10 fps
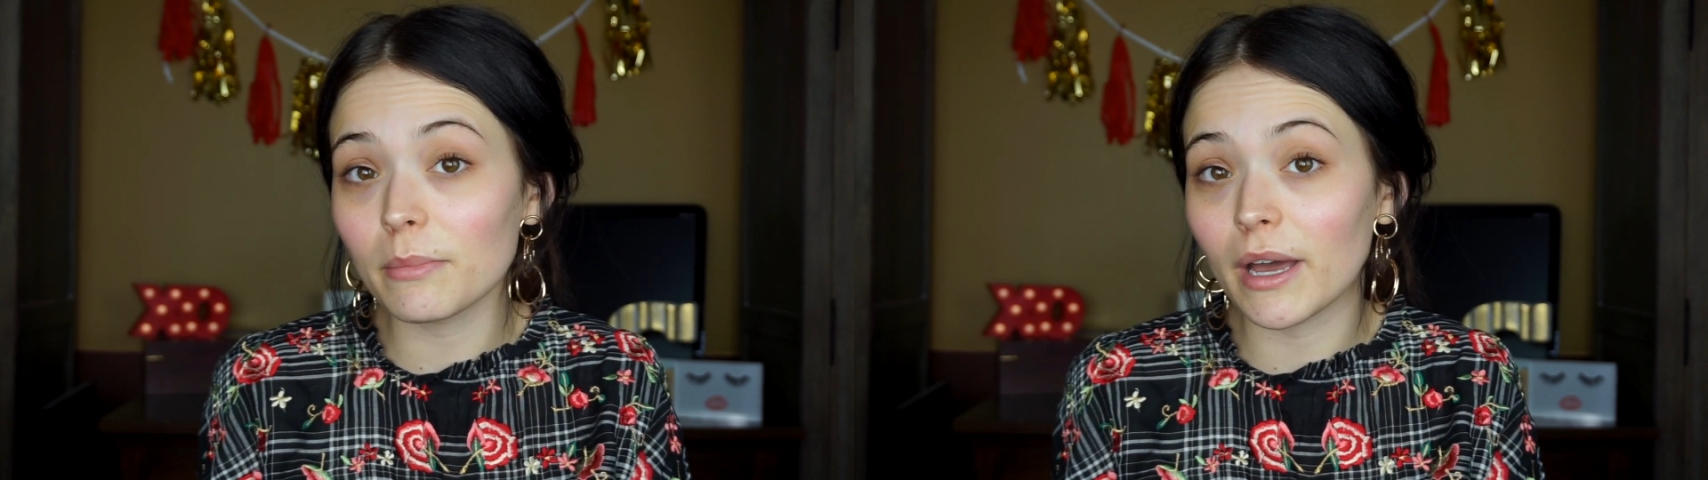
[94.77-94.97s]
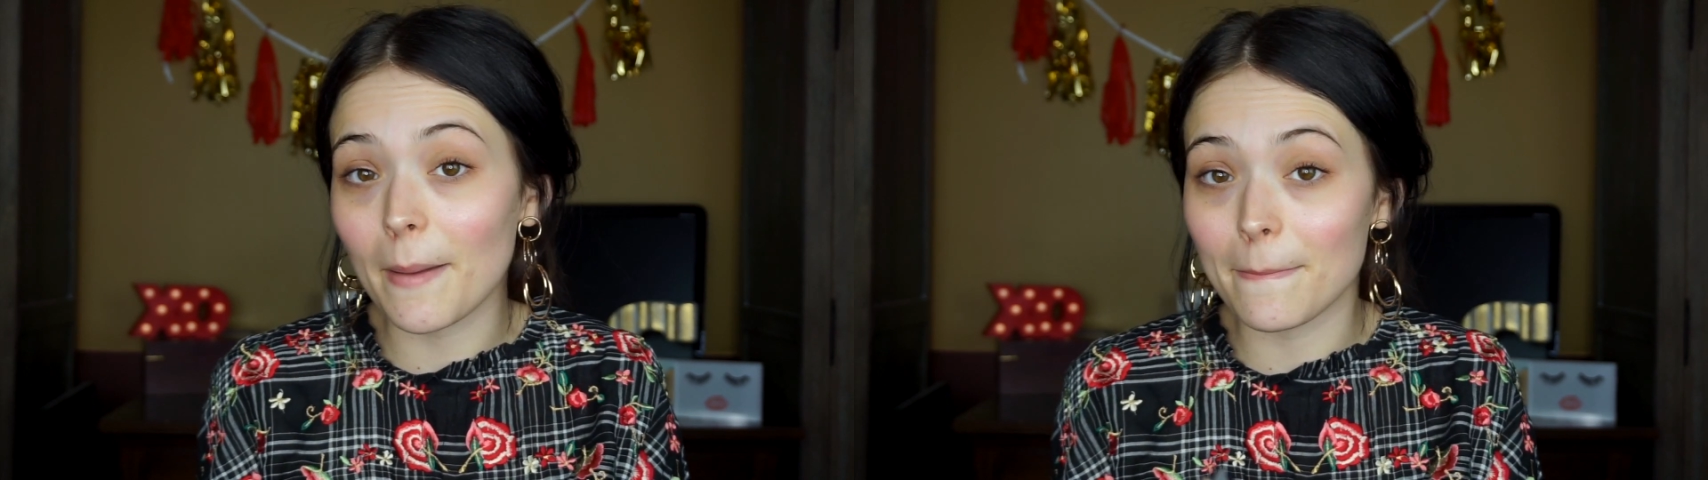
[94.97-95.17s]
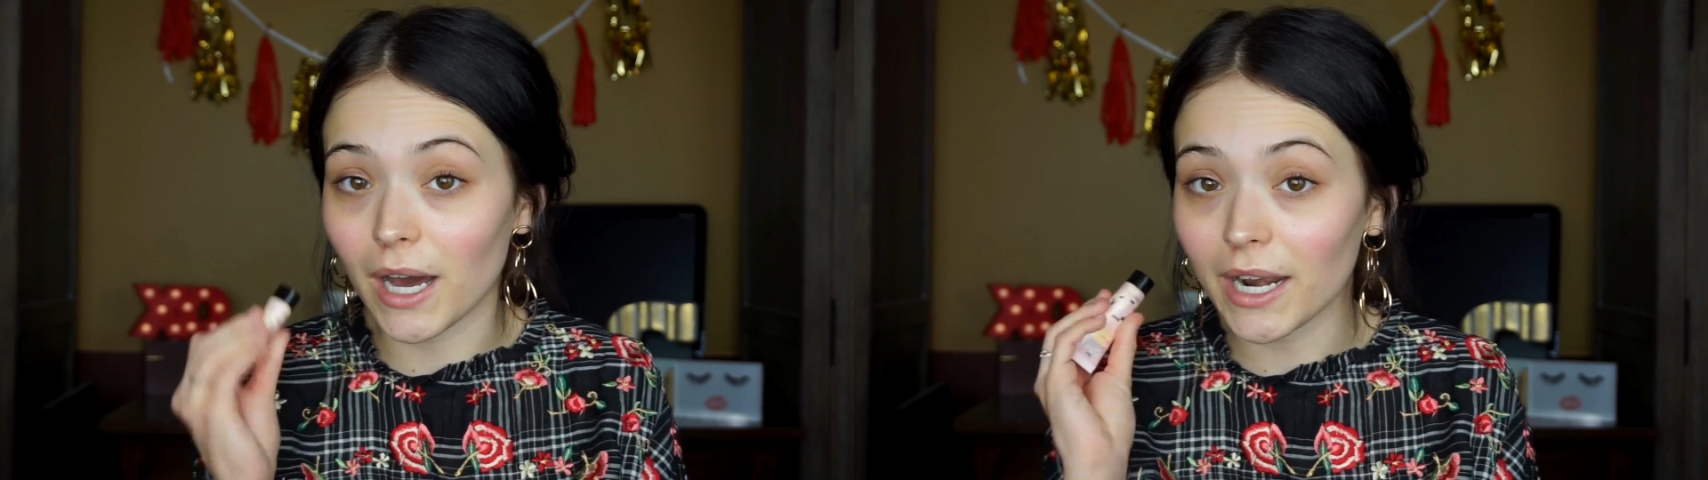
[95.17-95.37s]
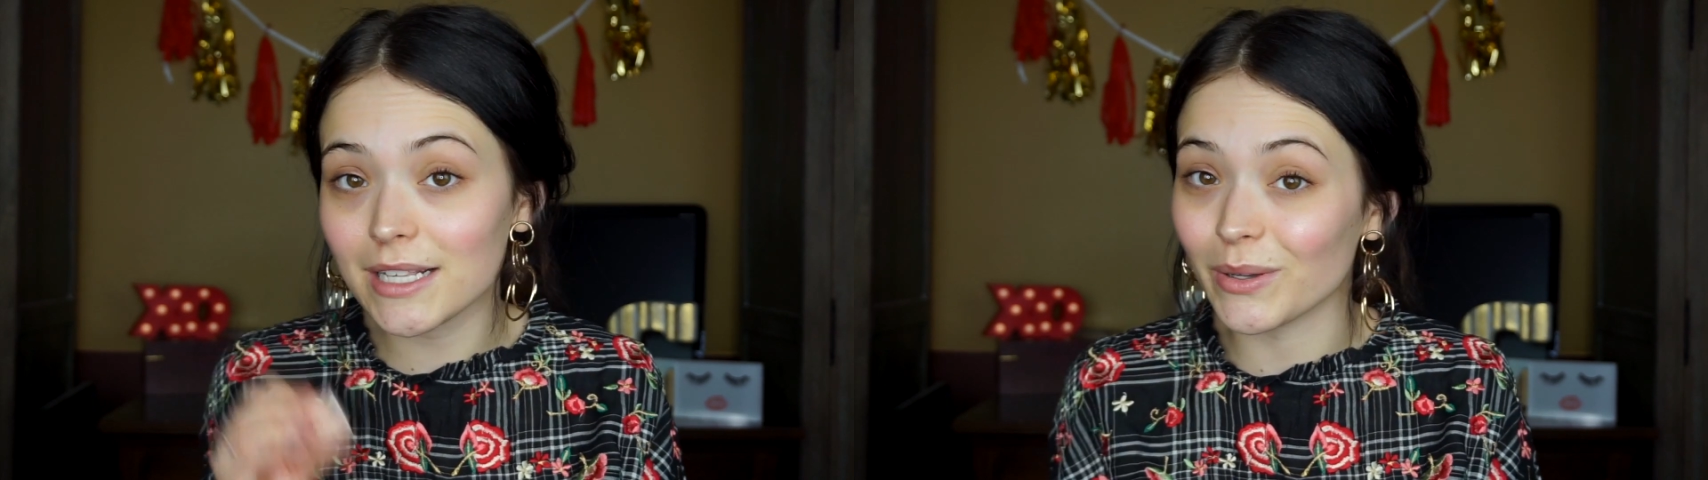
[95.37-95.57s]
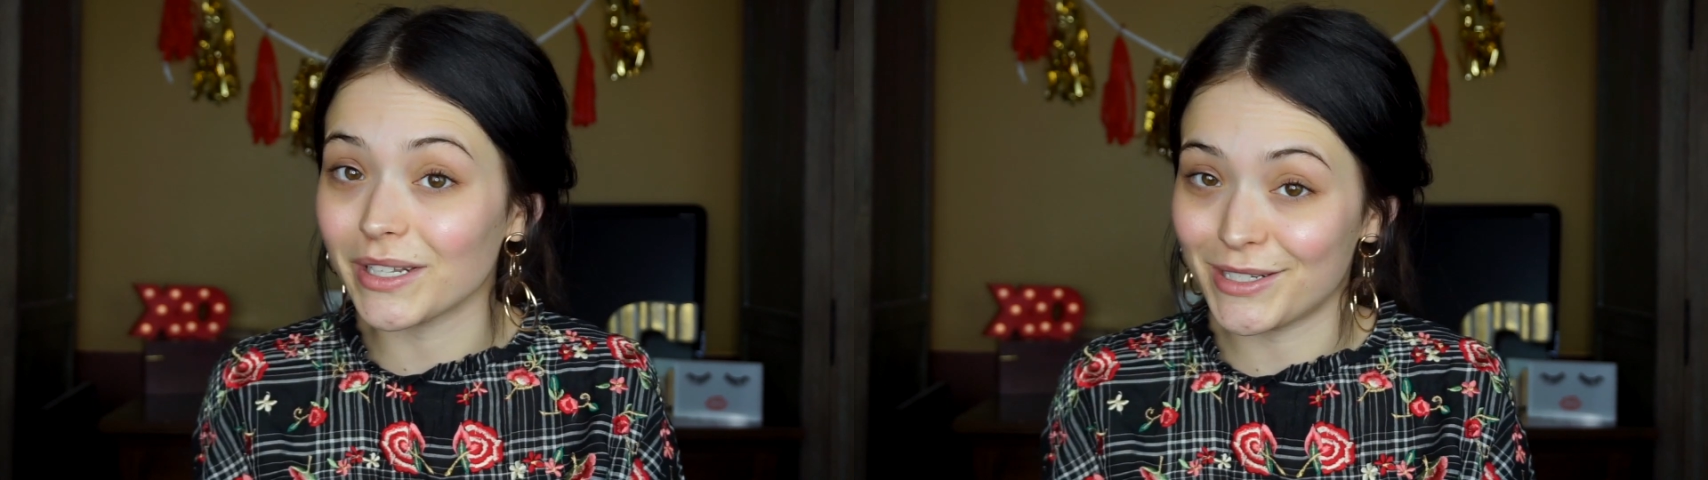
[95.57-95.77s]
but I bought it,
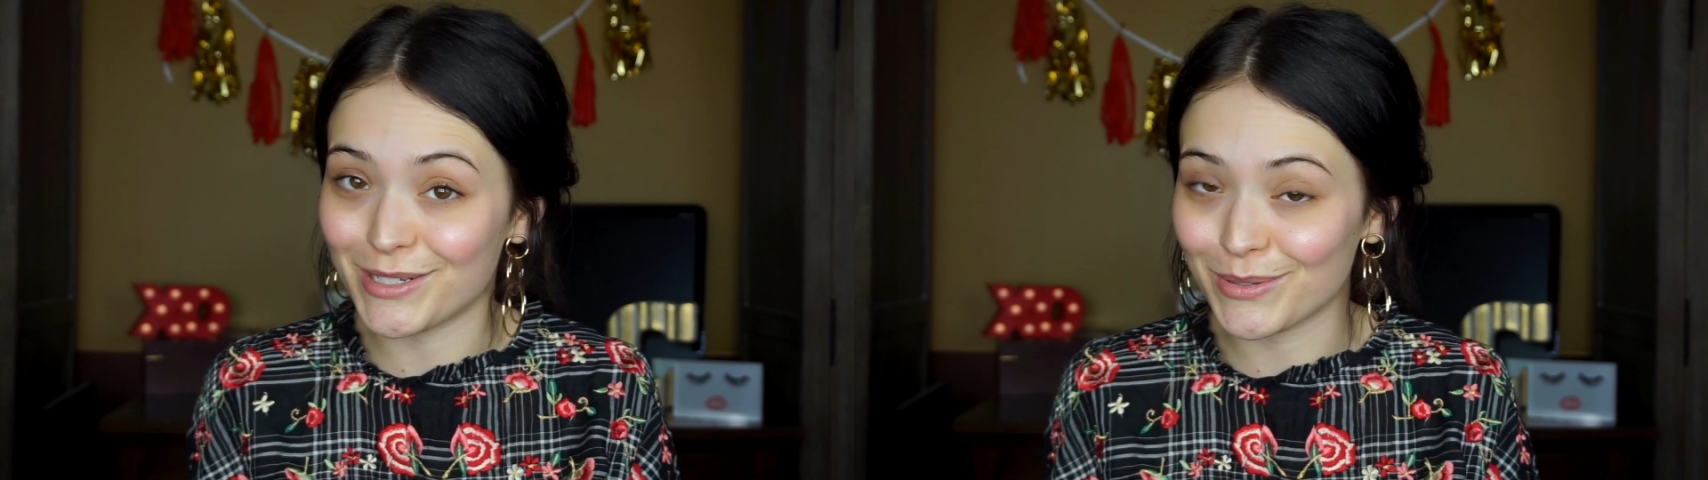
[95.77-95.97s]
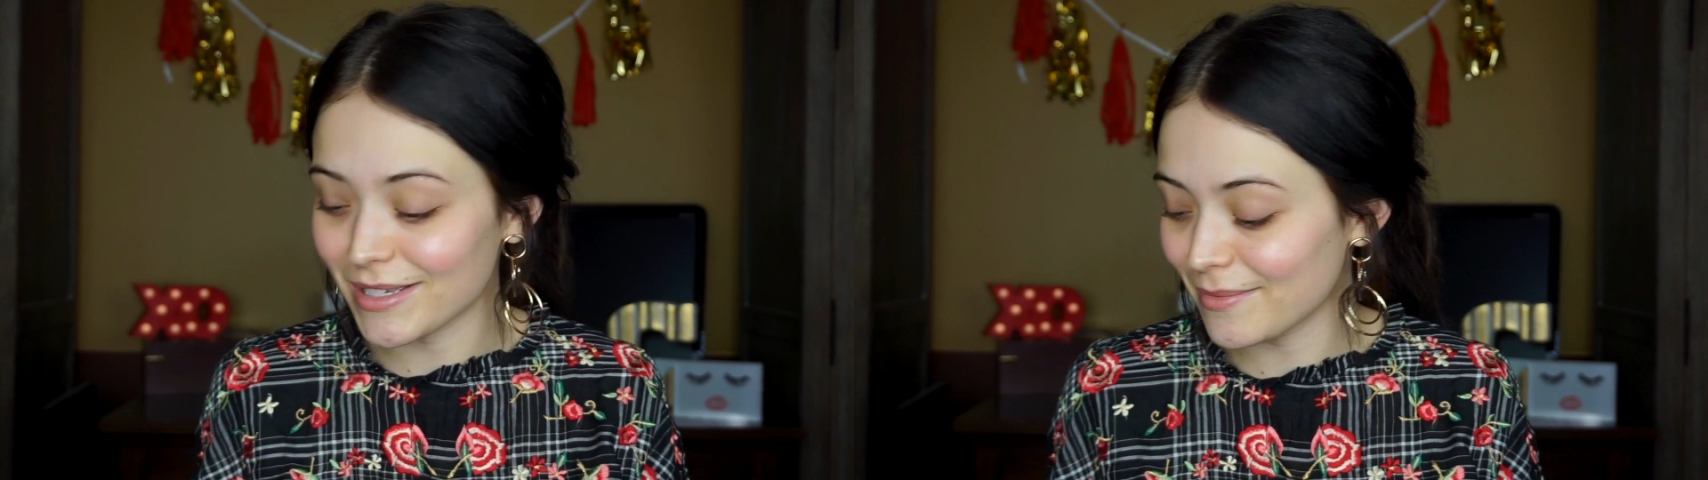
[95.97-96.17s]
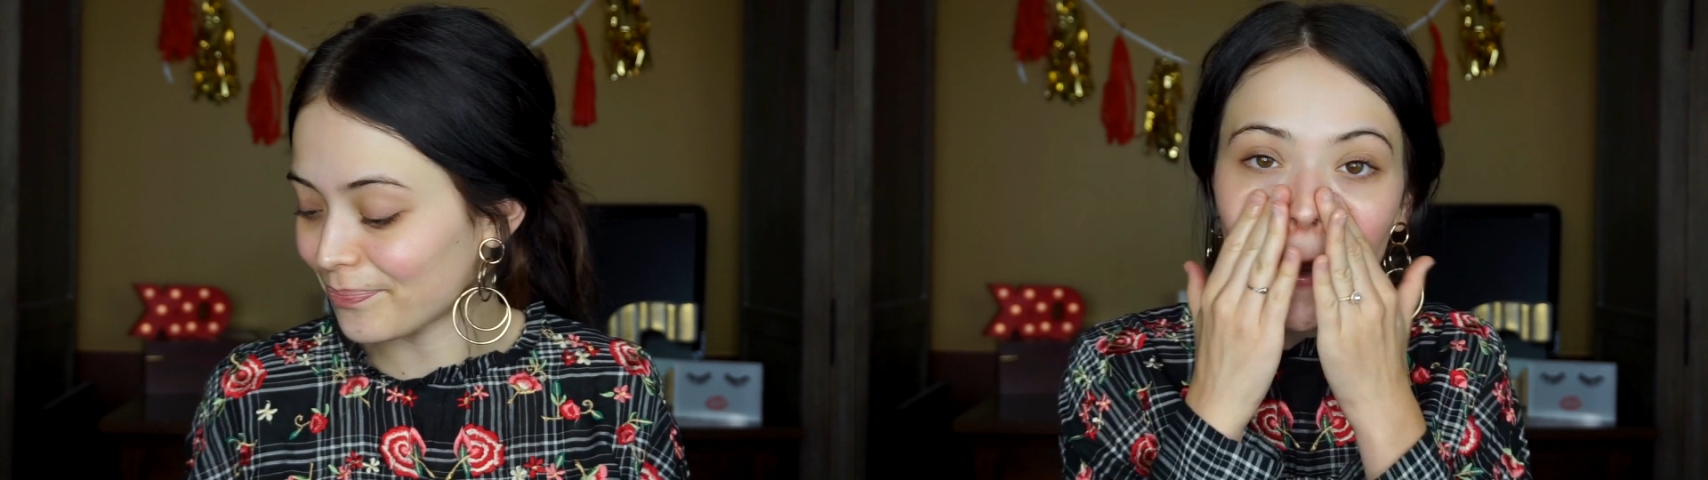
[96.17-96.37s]
so I need to use it.